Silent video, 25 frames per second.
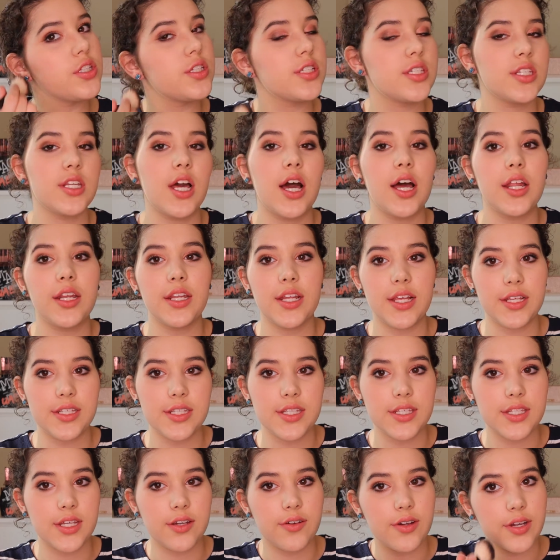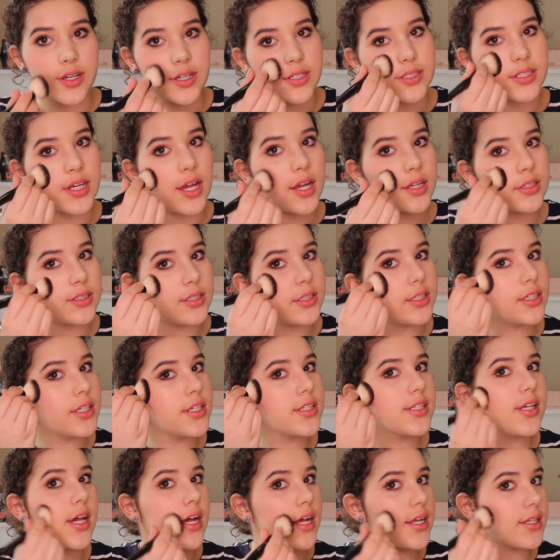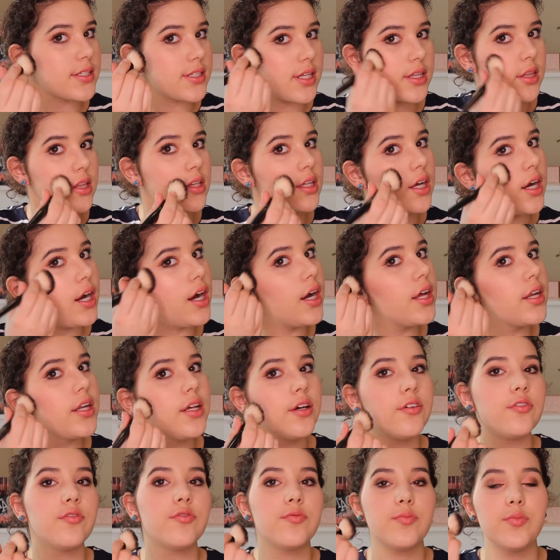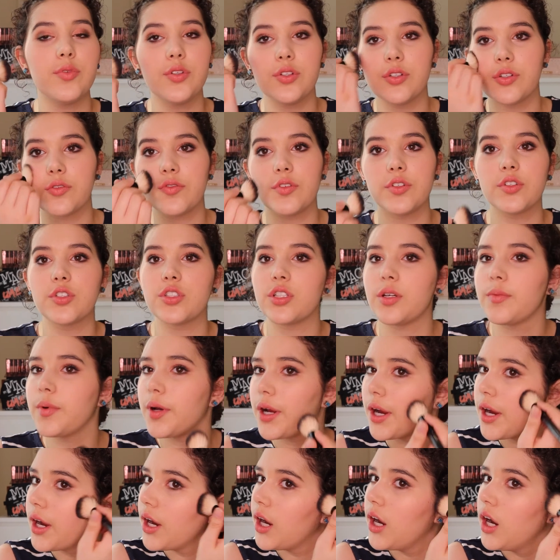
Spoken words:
it's not necessary exactly because it has a lot of beautiful shimmer.